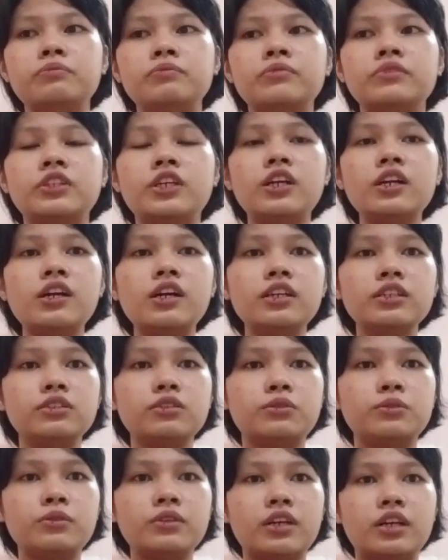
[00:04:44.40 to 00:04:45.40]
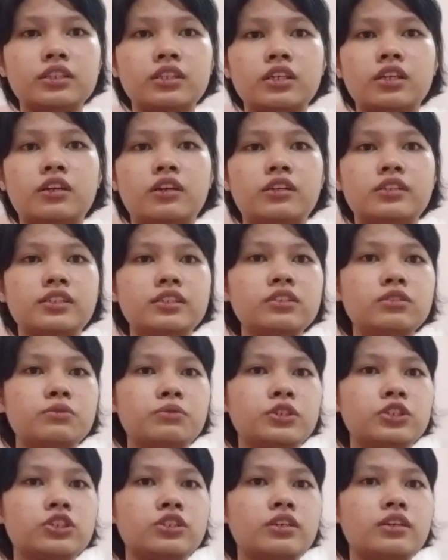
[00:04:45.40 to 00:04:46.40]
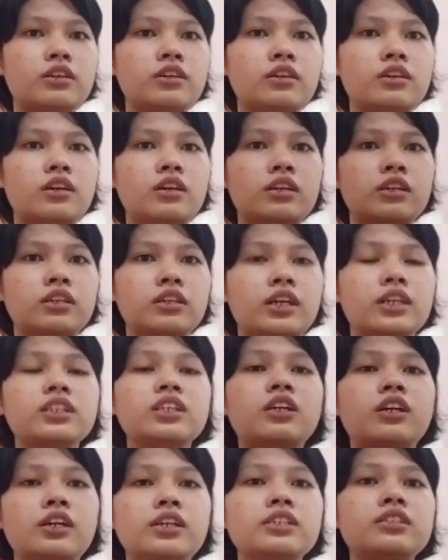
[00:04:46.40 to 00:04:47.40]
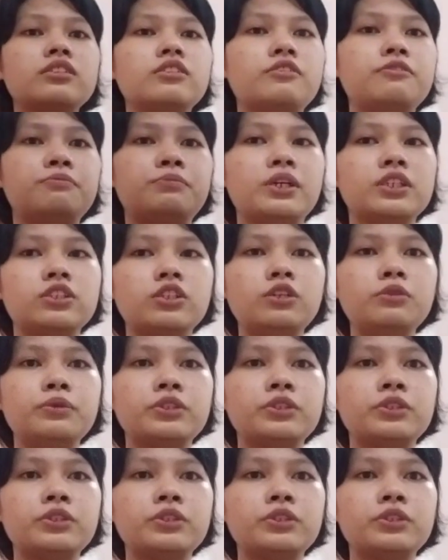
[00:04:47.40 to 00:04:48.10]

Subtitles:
there are two categories of matter,